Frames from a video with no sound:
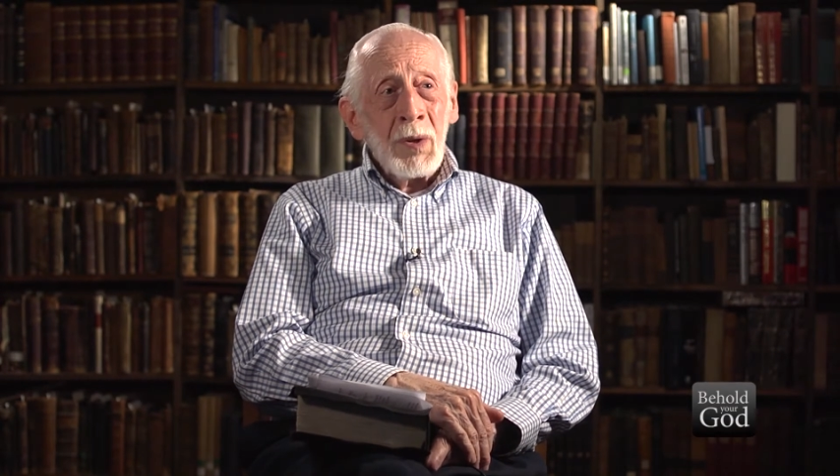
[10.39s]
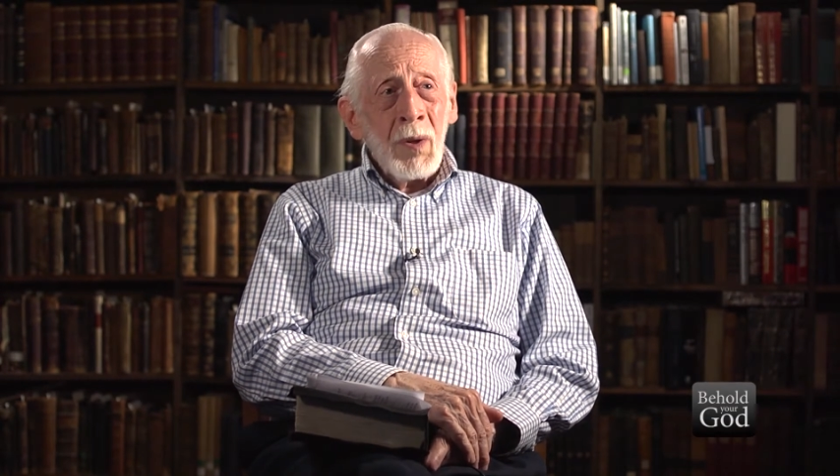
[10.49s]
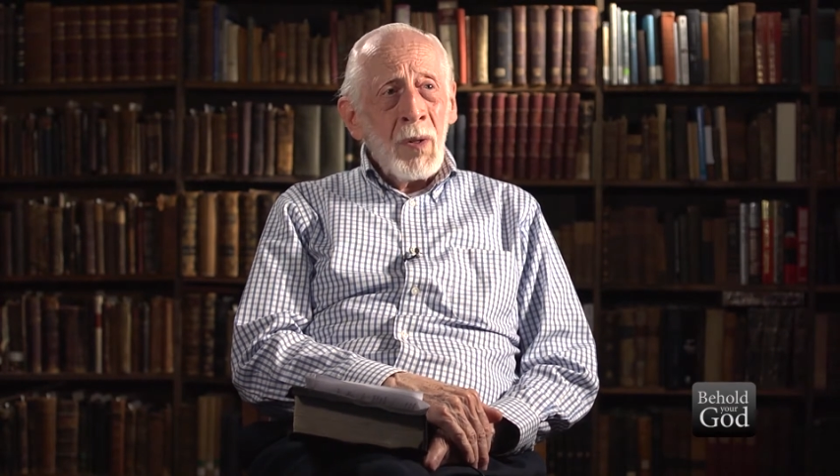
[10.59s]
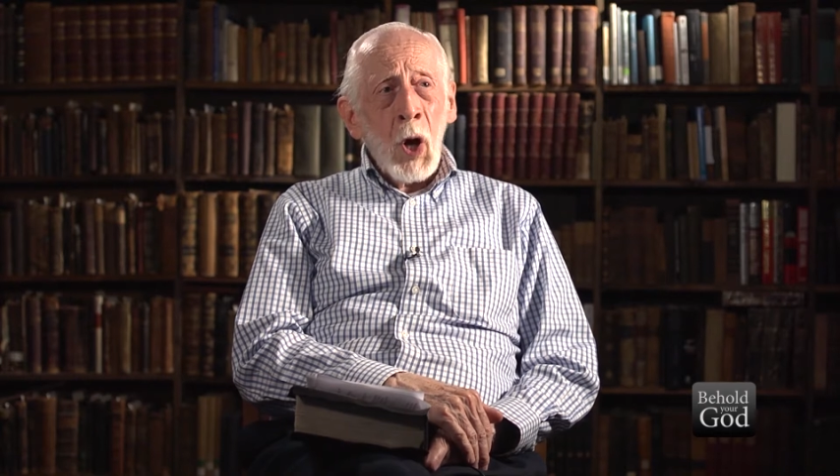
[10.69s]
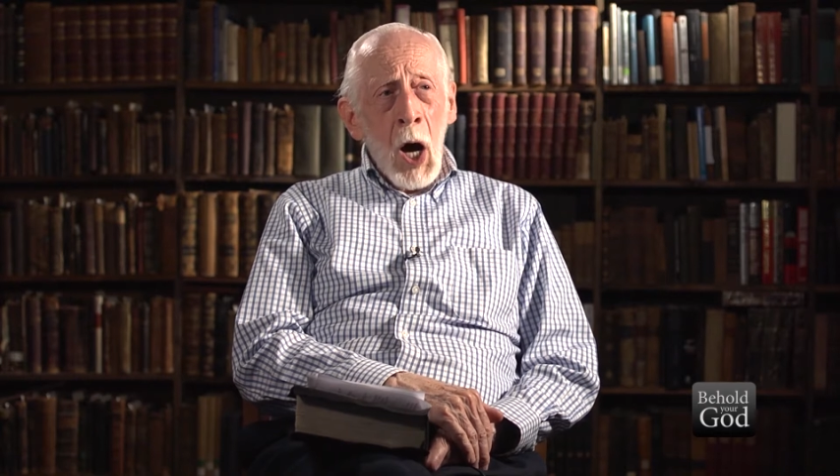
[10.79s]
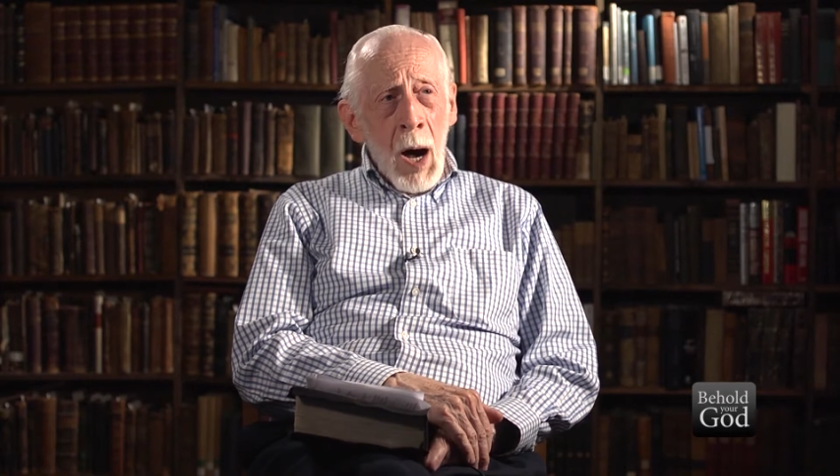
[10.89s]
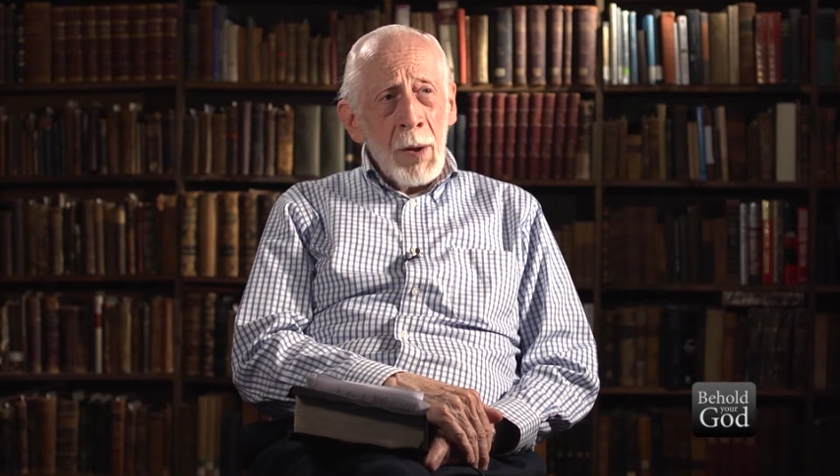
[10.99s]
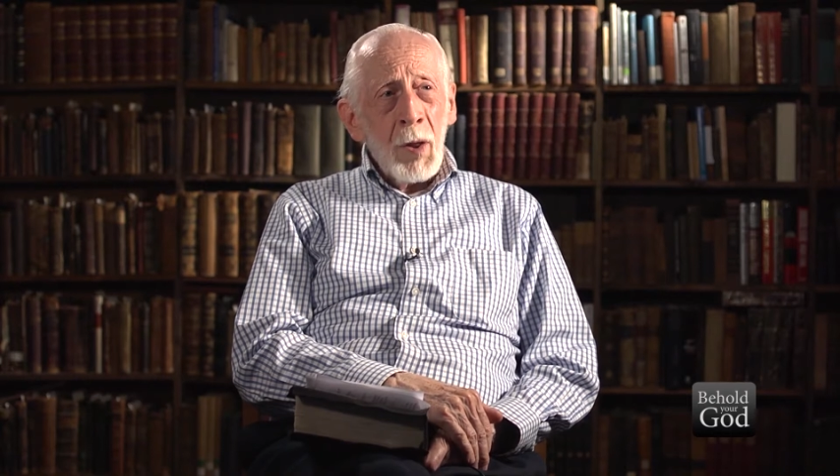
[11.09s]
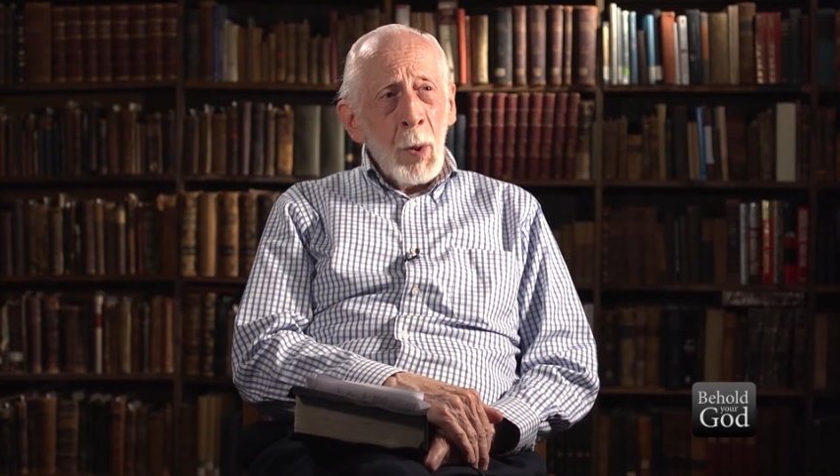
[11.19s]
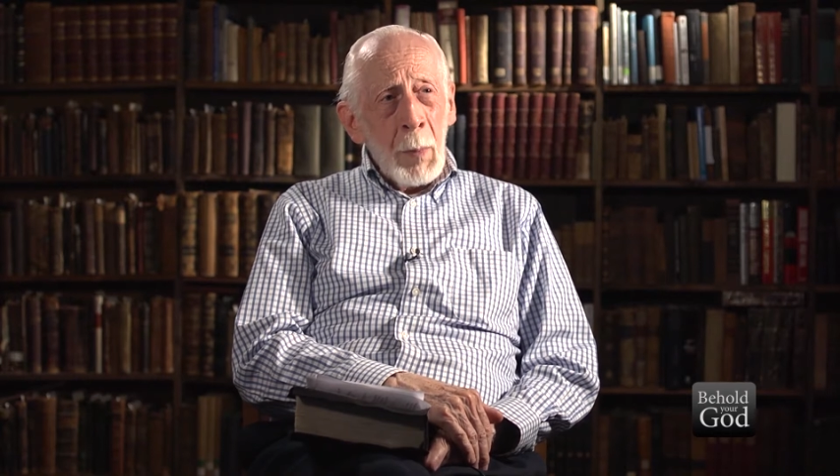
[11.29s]
to the God
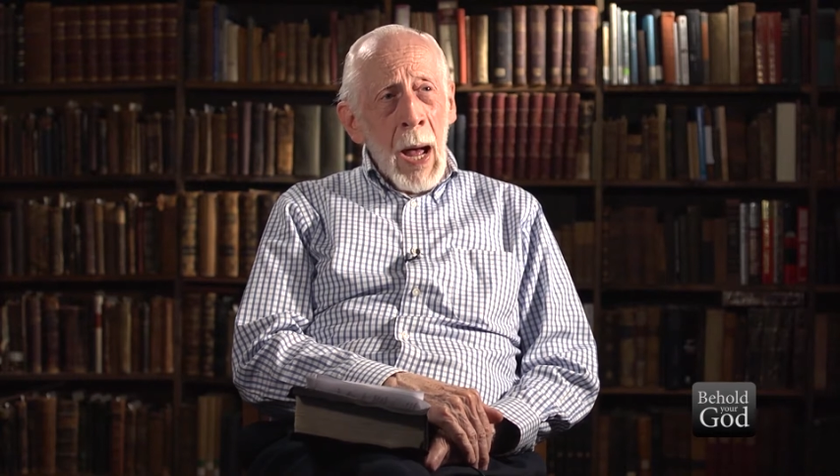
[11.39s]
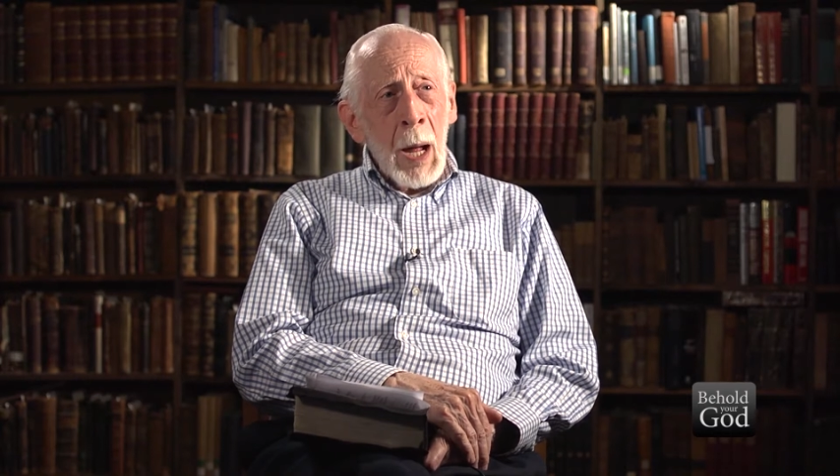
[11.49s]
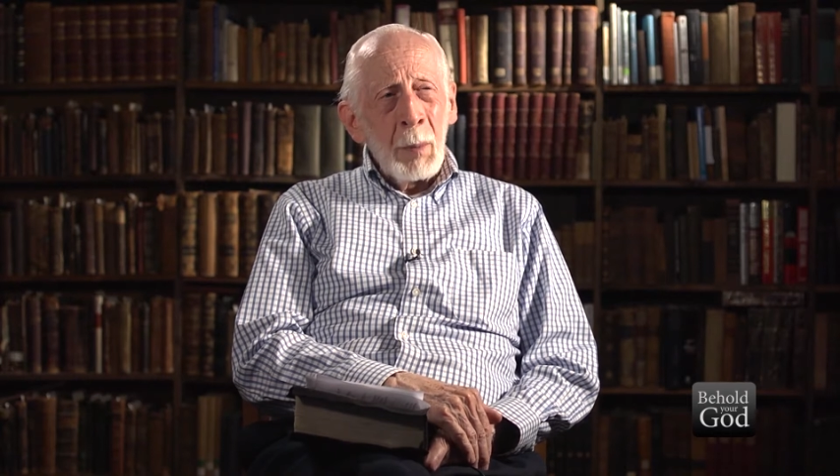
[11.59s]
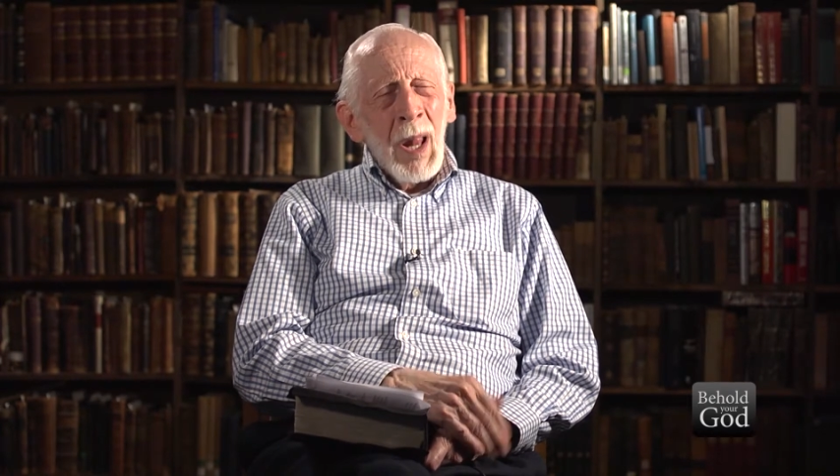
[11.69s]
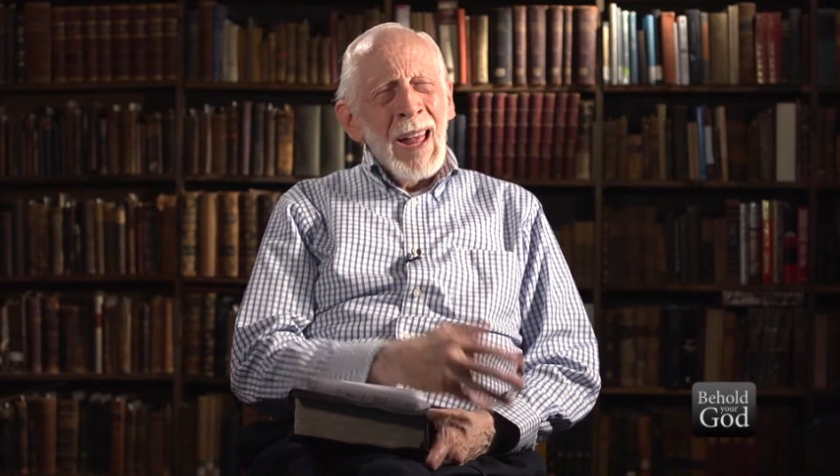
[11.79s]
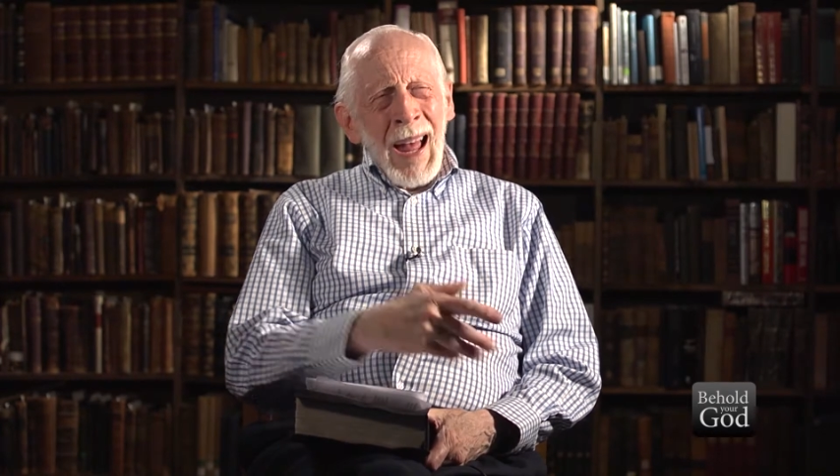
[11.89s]
of the Bible.